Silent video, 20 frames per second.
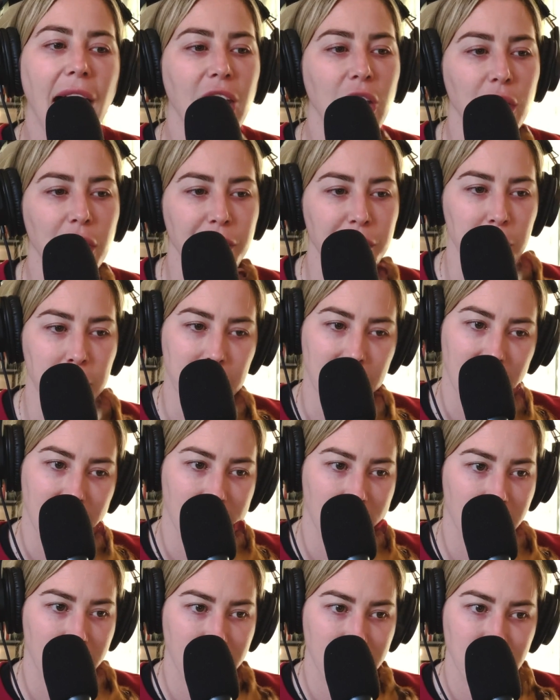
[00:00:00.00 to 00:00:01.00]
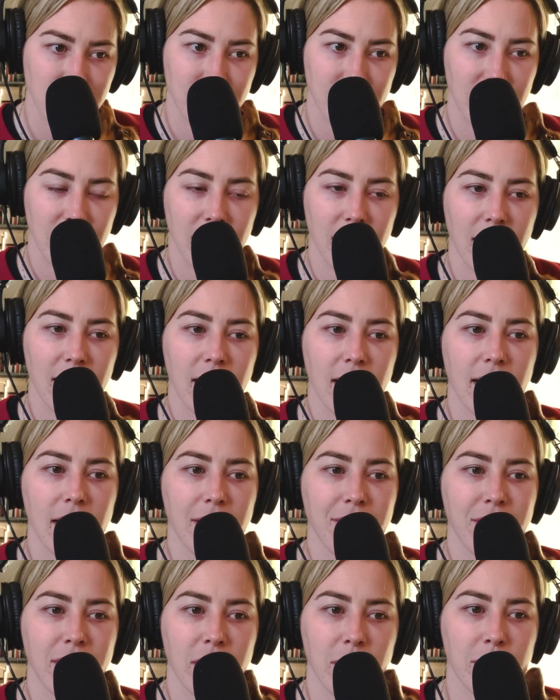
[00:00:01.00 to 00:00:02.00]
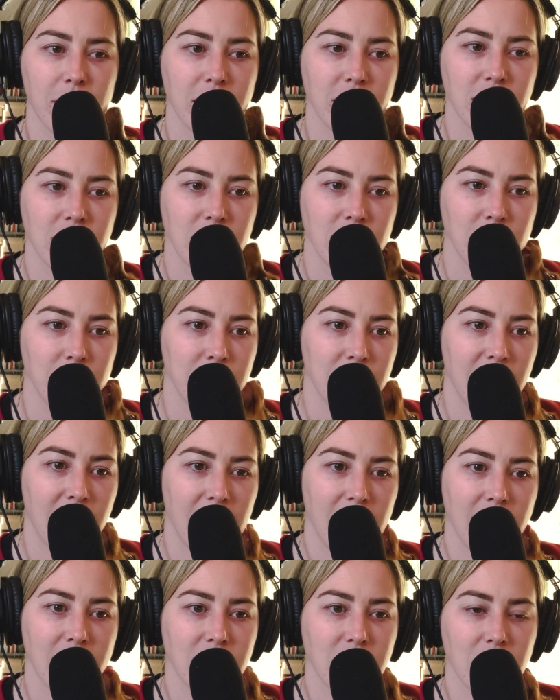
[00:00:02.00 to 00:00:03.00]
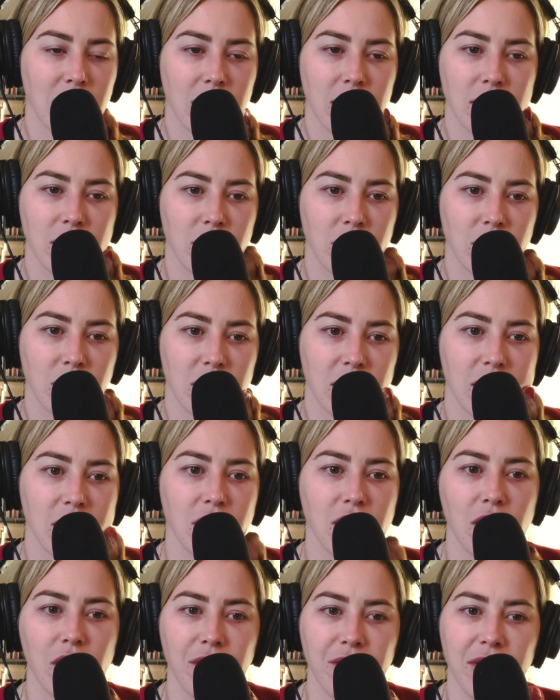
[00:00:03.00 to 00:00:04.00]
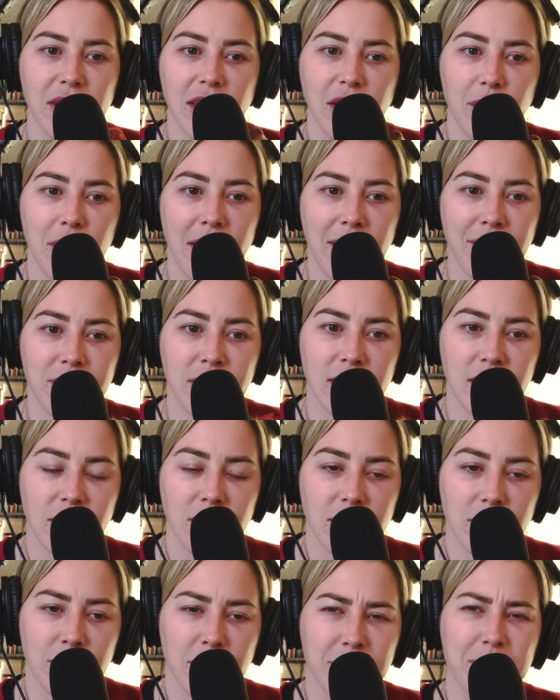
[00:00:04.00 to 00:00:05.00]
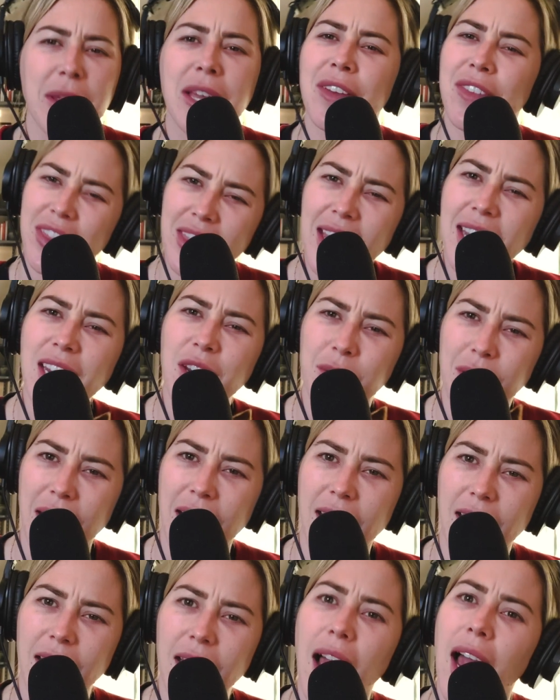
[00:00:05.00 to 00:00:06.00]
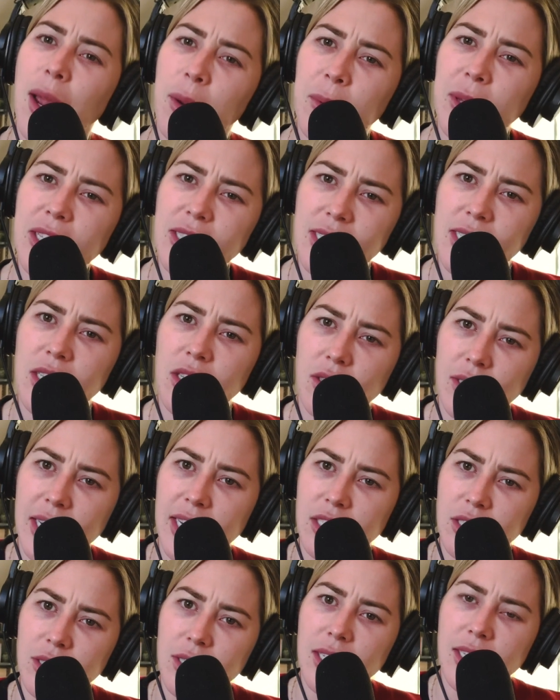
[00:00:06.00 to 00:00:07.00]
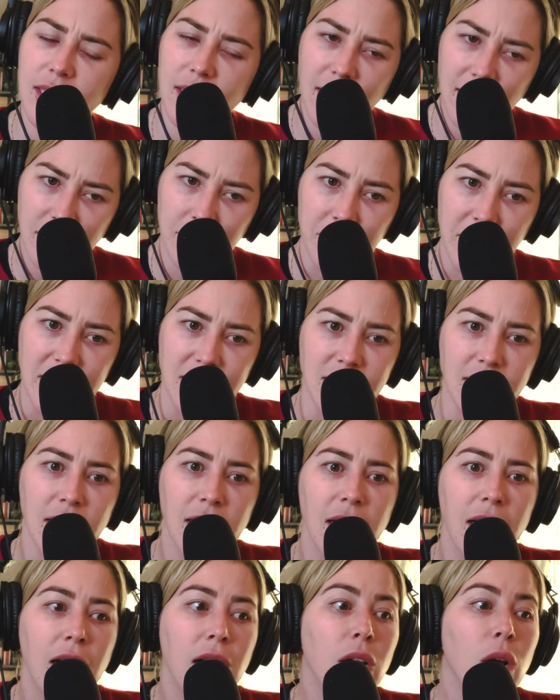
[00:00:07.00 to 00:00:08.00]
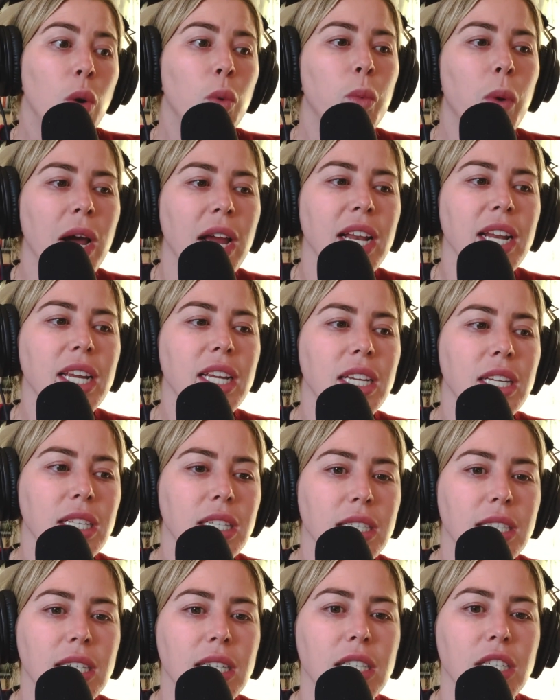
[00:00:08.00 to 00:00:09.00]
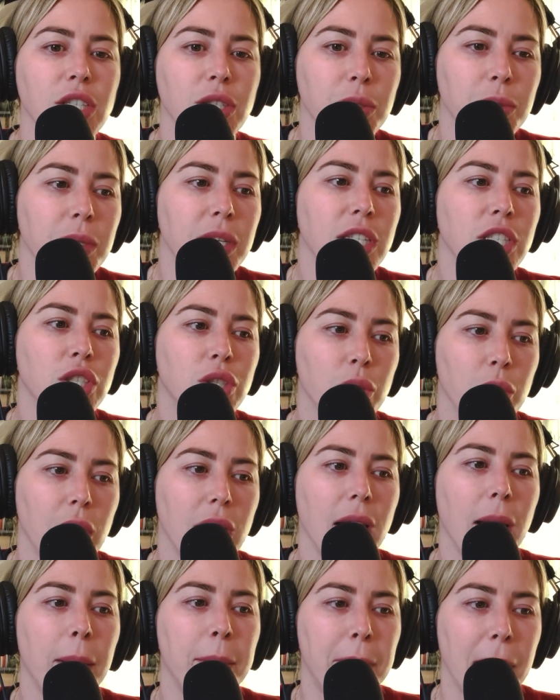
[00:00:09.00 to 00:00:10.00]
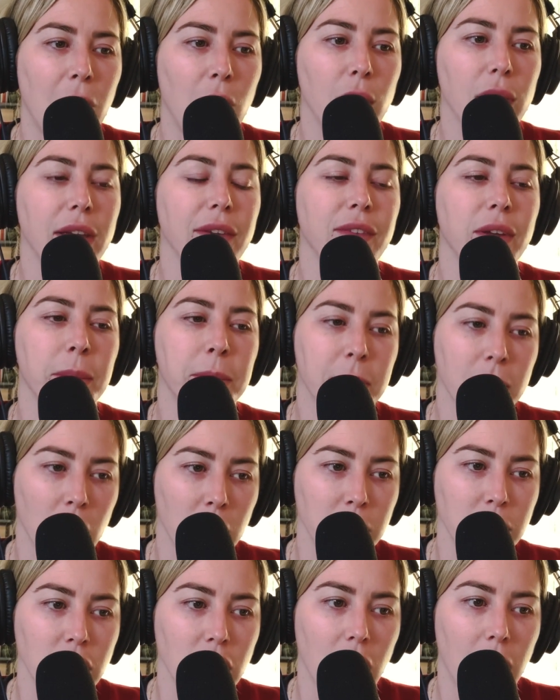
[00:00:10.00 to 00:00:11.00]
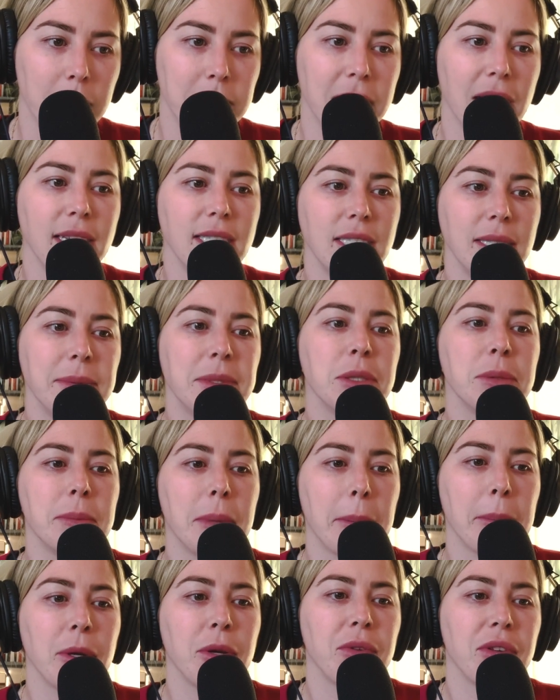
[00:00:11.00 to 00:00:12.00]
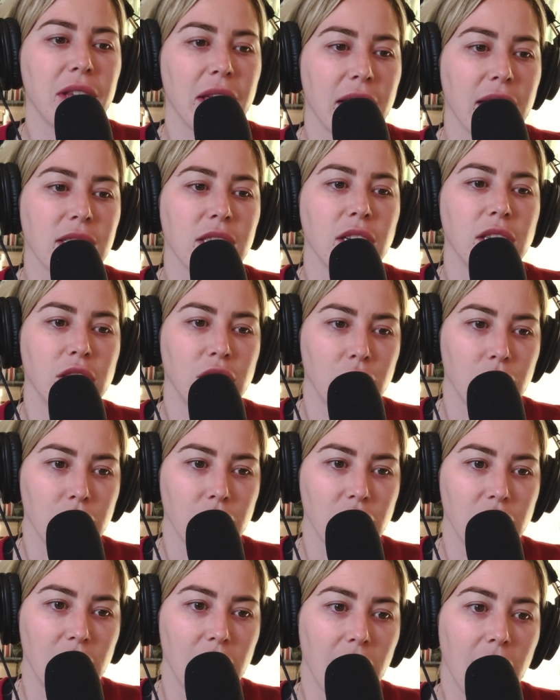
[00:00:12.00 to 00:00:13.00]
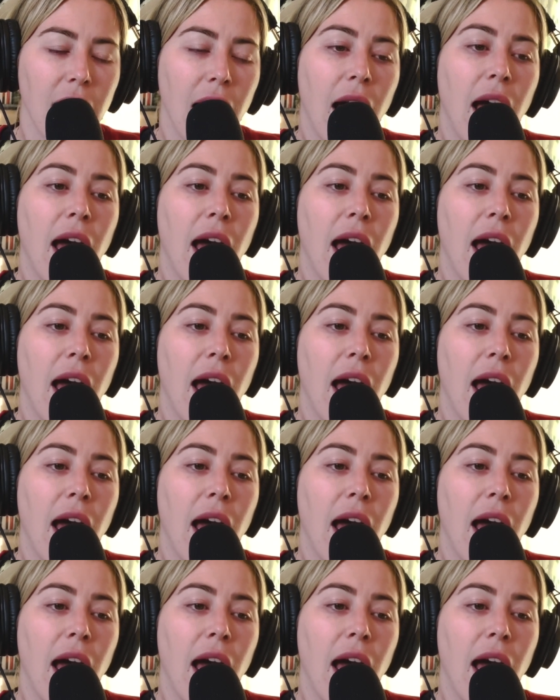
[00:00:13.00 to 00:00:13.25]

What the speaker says: I don't know if you're planning on answering the kind of fan questions you and Kate answered on Adult Shit, so don't feel like you have to answer this question. Thank you, Katie. I will still answer it anyways. What is it you enjoy about giving blowjobs? I seem to remember you saying this on Adult Shit.